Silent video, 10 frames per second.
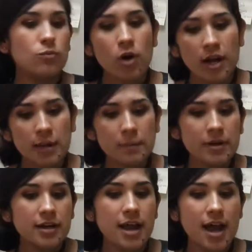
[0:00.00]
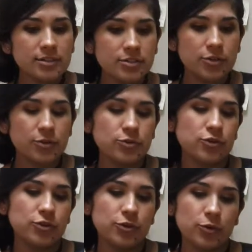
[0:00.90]
Why am I gonna ask you
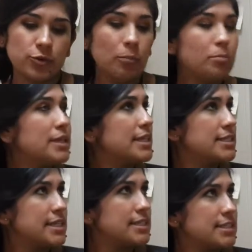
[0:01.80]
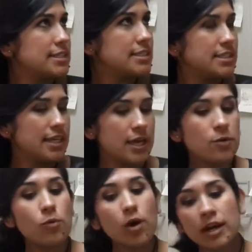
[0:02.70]
to complete the sentence?
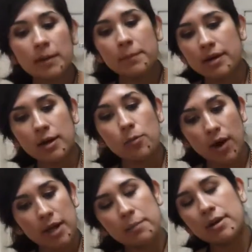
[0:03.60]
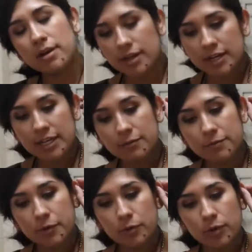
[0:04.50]
And why am I gonna
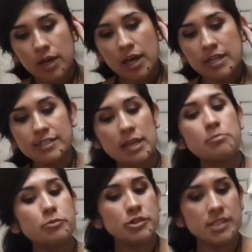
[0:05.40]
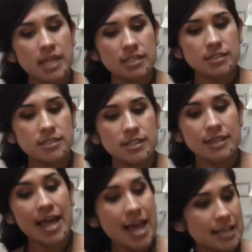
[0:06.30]
give you 10%
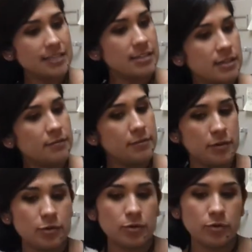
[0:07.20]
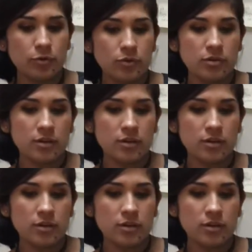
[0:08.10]
less if you